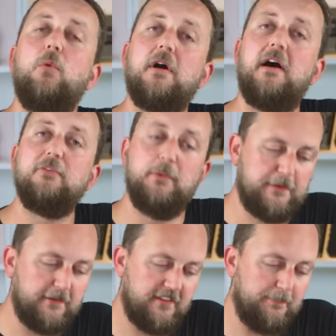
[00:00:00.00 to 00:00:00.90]
Well guys, we've
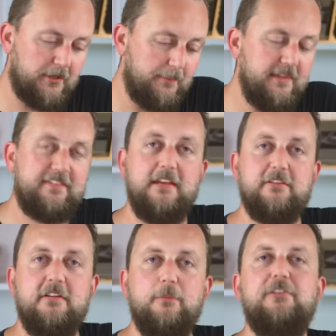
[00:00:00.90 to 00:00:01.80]
got to the bottom of this
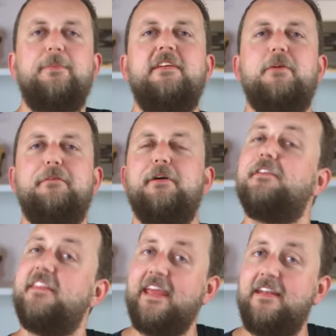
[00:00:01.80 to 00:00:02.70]
engine, which means that we've got
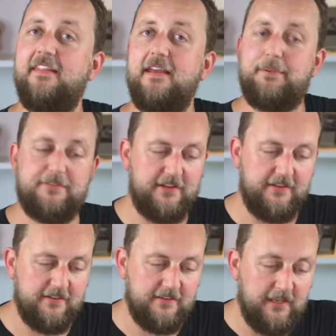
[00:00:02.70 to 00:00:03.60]
to the end of the
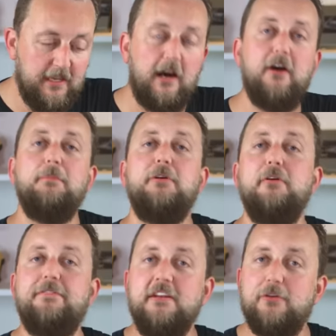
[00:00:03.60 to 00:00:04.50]
episode. I hope
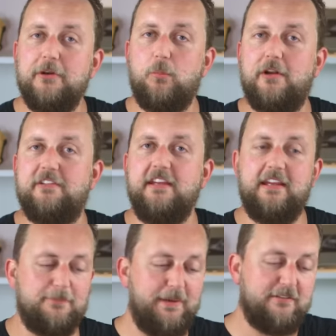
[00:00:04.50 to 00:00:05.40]
you've enjoyed
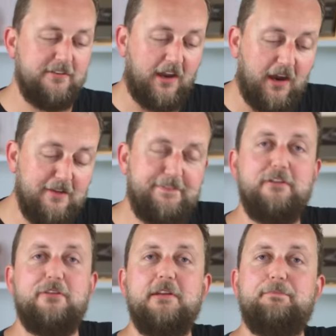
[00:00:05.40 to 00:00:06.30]
watching as much as I've
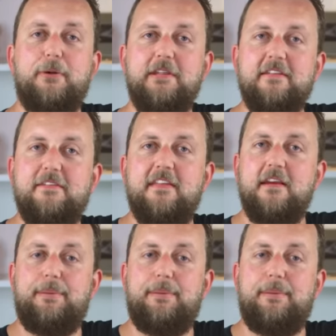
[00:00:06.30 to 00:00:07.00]
enjoyed pulling this thing